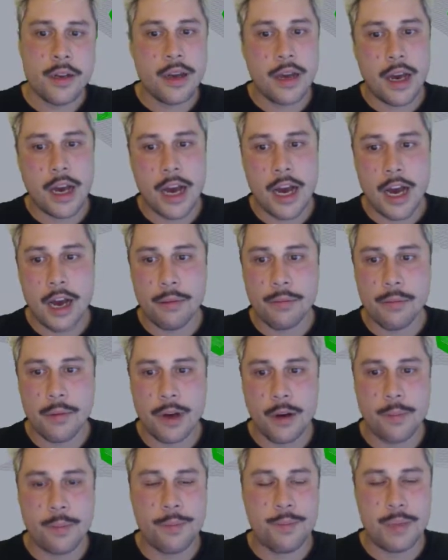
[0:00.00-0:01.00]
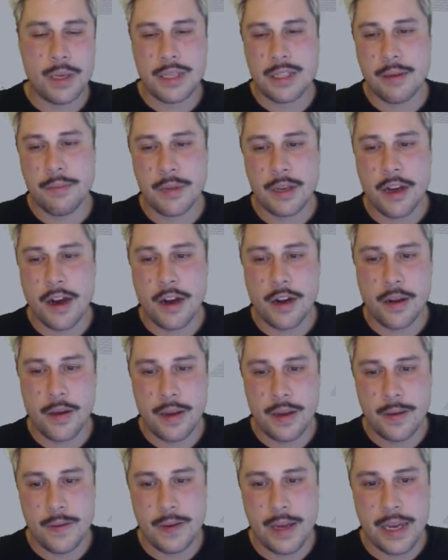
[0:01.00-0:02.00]
I'll pick something kind of
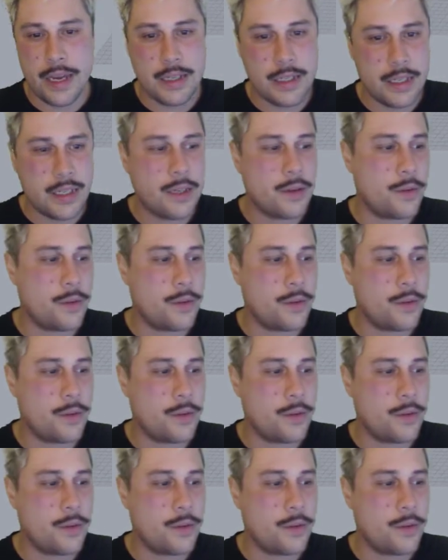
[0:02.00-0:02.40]
easy,